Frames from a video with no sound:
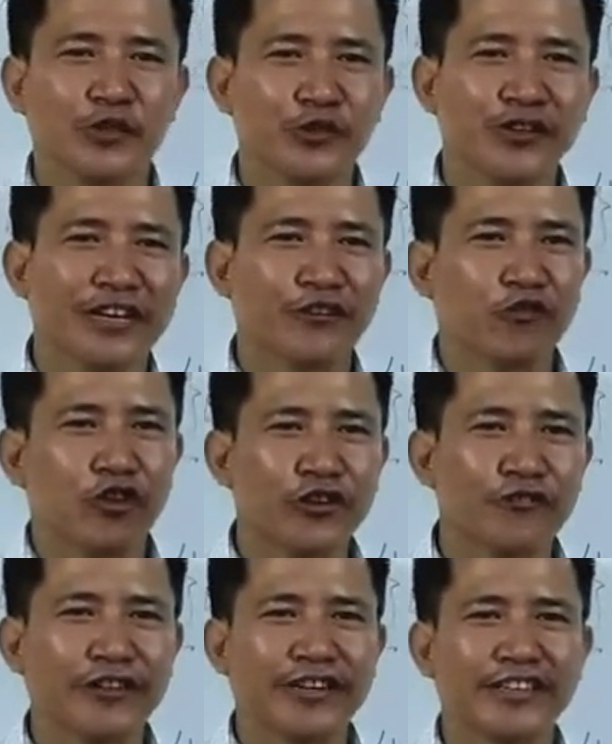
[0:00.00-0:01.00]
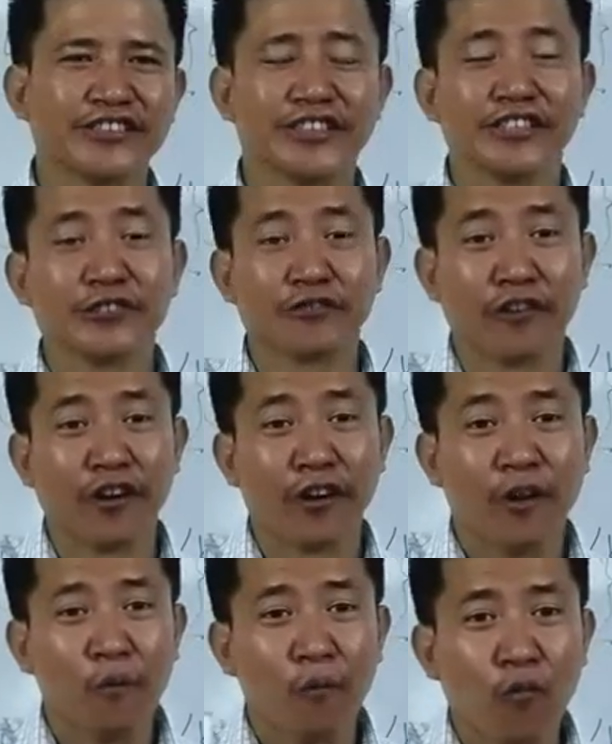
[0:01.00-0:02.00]
to get notifications
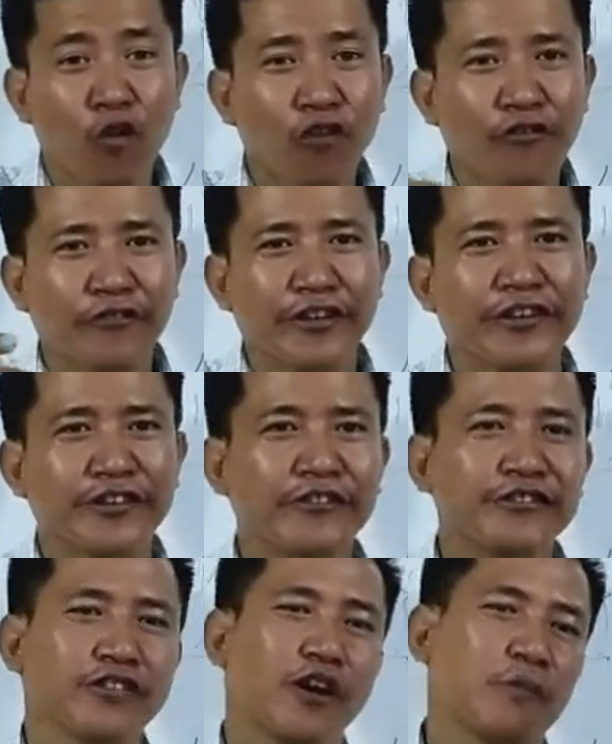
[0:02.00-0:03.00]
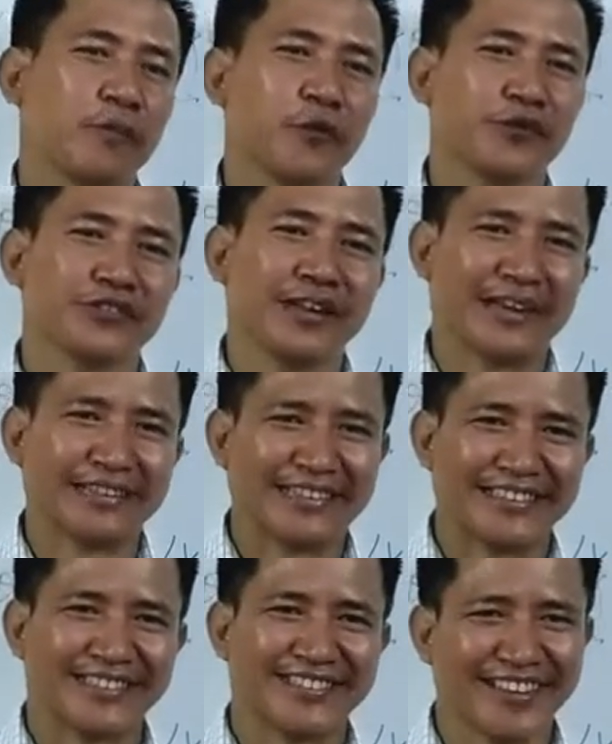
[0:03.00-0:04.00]
for more videos uploads like
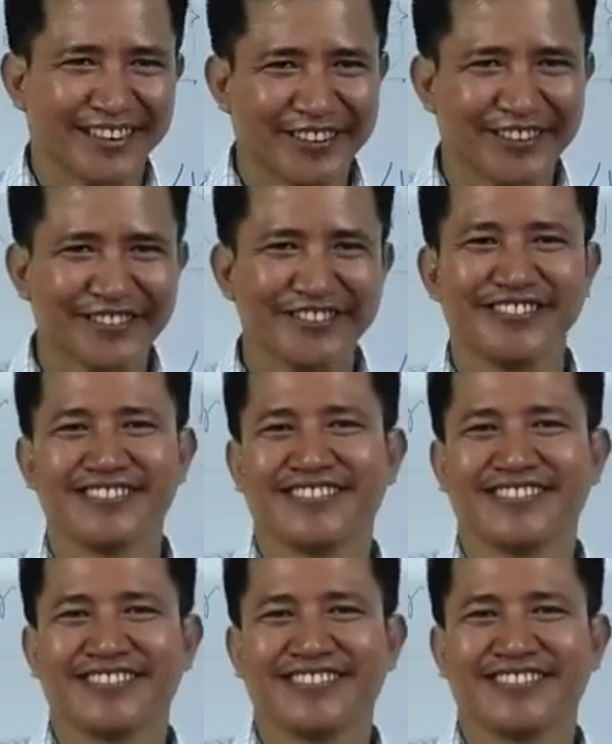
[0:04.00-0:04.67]
this. Thank you.